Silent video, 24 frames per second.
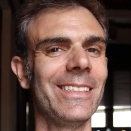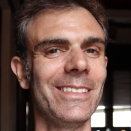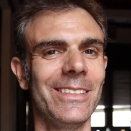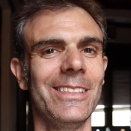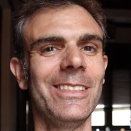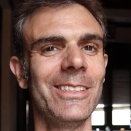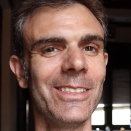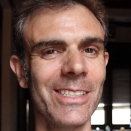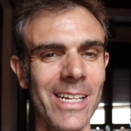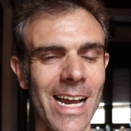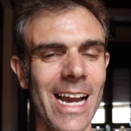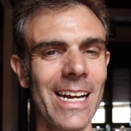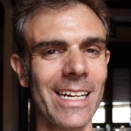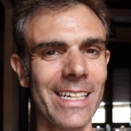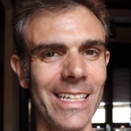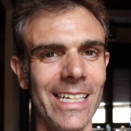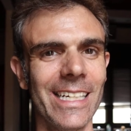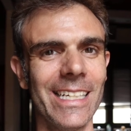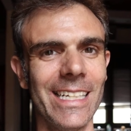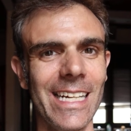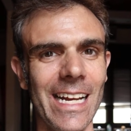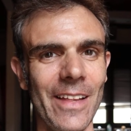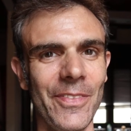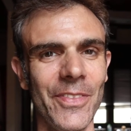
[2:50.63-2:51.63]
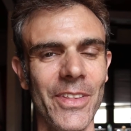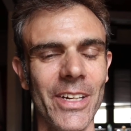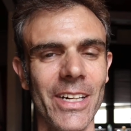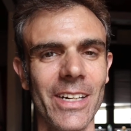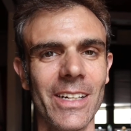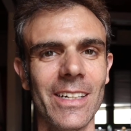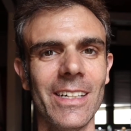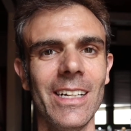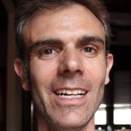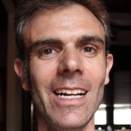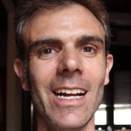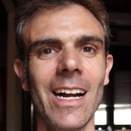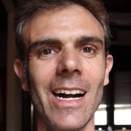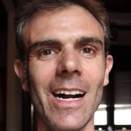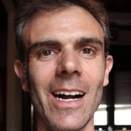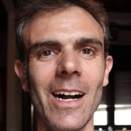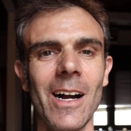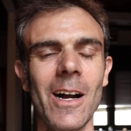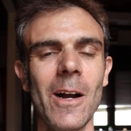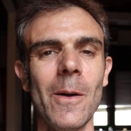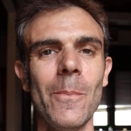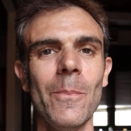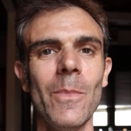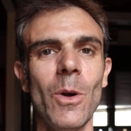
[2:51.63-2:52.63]
you're not going to get there.
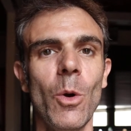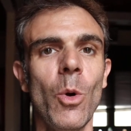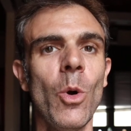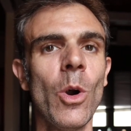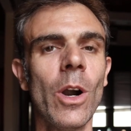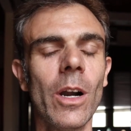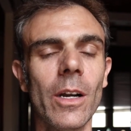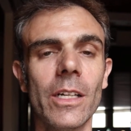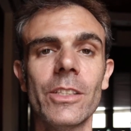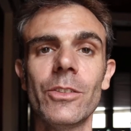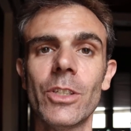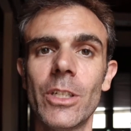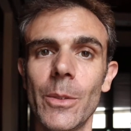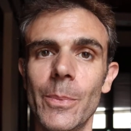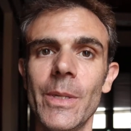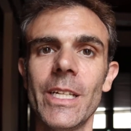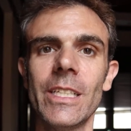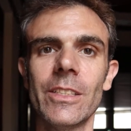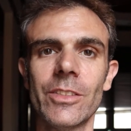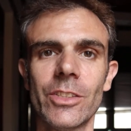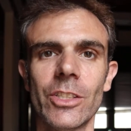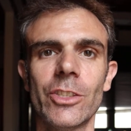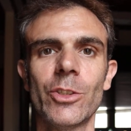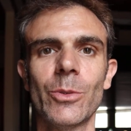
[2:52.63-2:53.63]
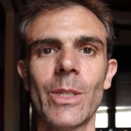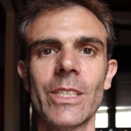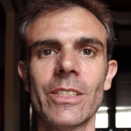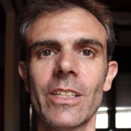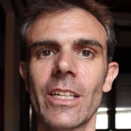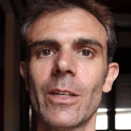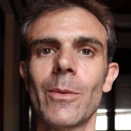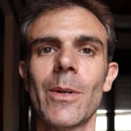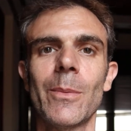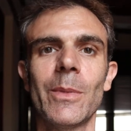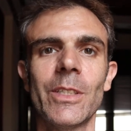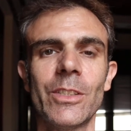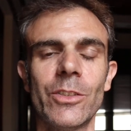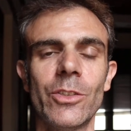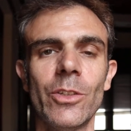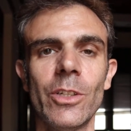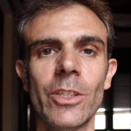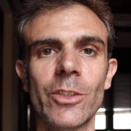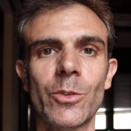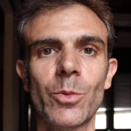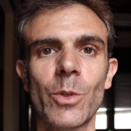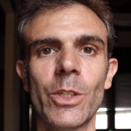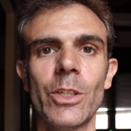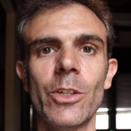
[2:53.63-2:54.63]
Um, or you could be in a situation like one of my
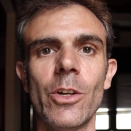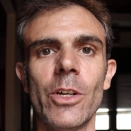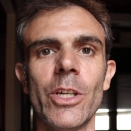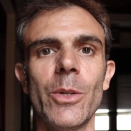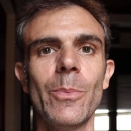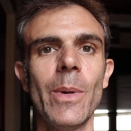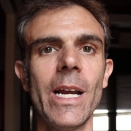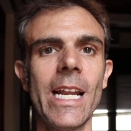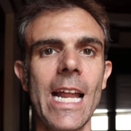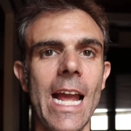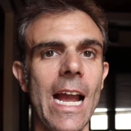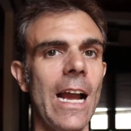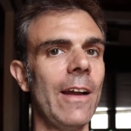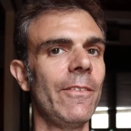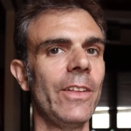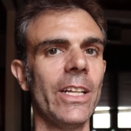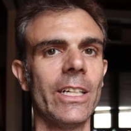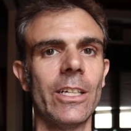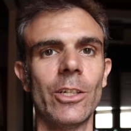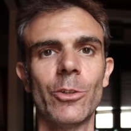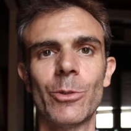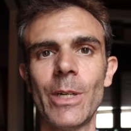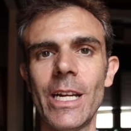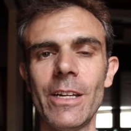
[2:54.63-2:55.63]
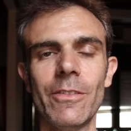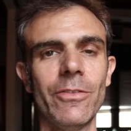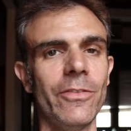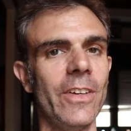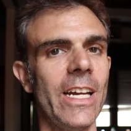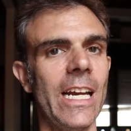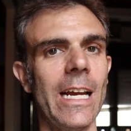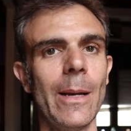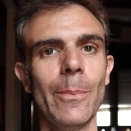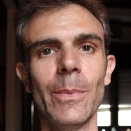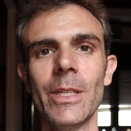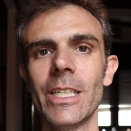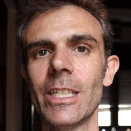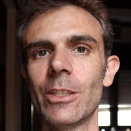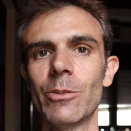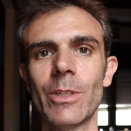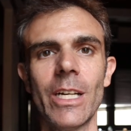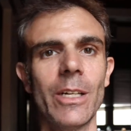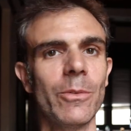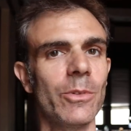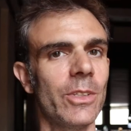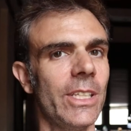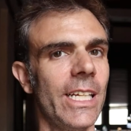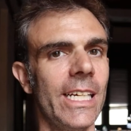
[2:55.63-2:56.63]
students where, you know, you might have like a great family, a
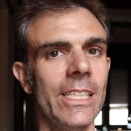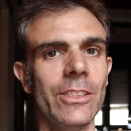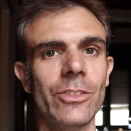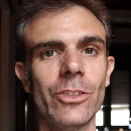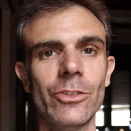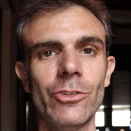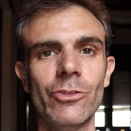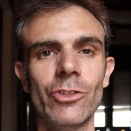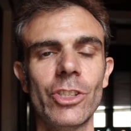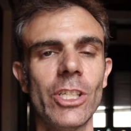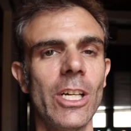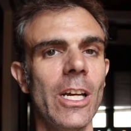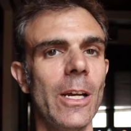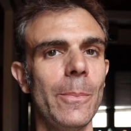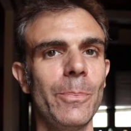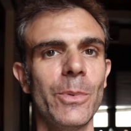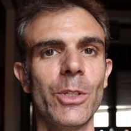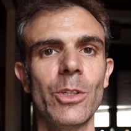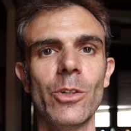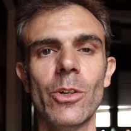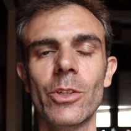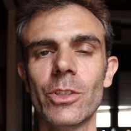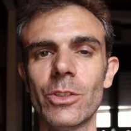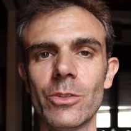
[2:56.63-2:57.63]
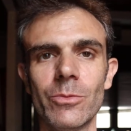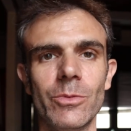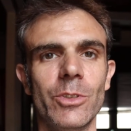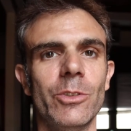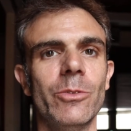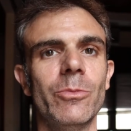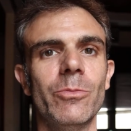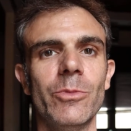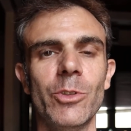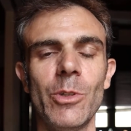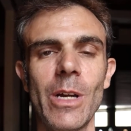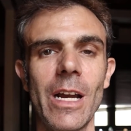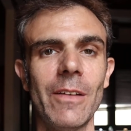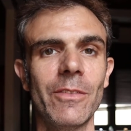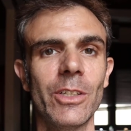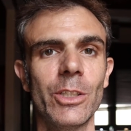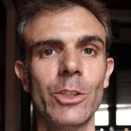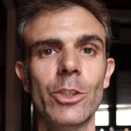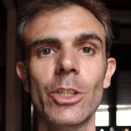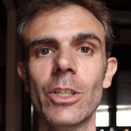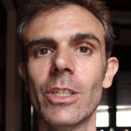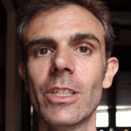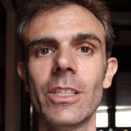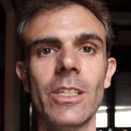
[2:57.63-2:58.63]
great relationship, you know, you, you, you have a
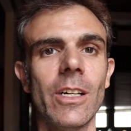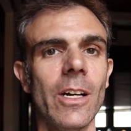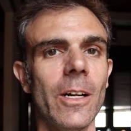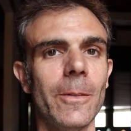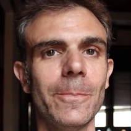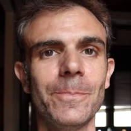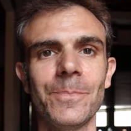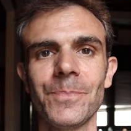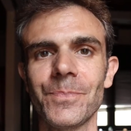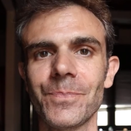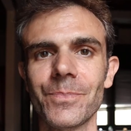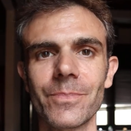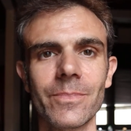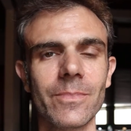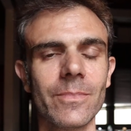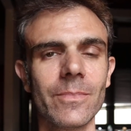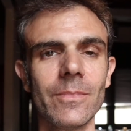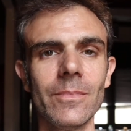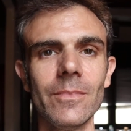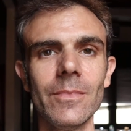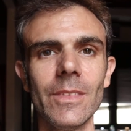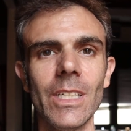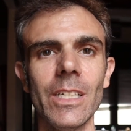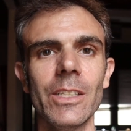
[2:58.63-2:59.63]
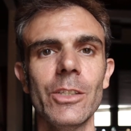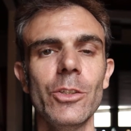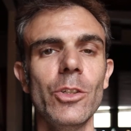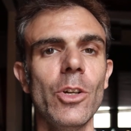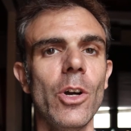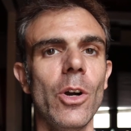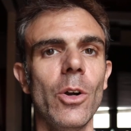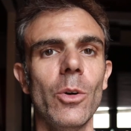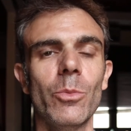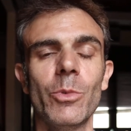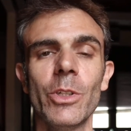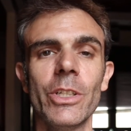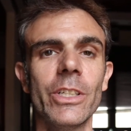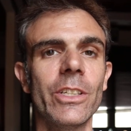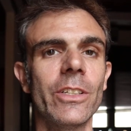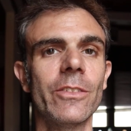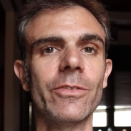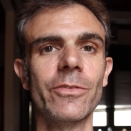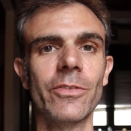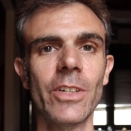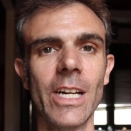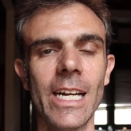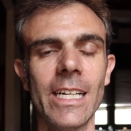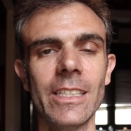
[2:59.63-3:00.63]
good, um, you know, really
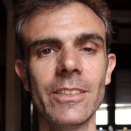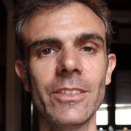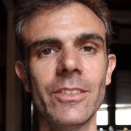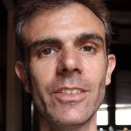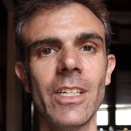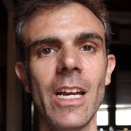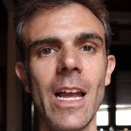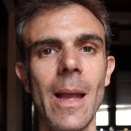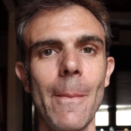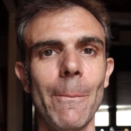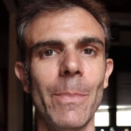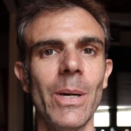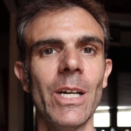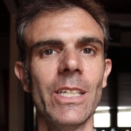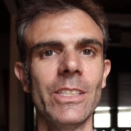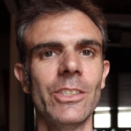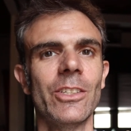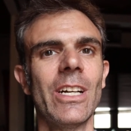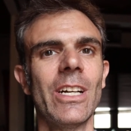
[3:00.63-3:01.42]
good friends, but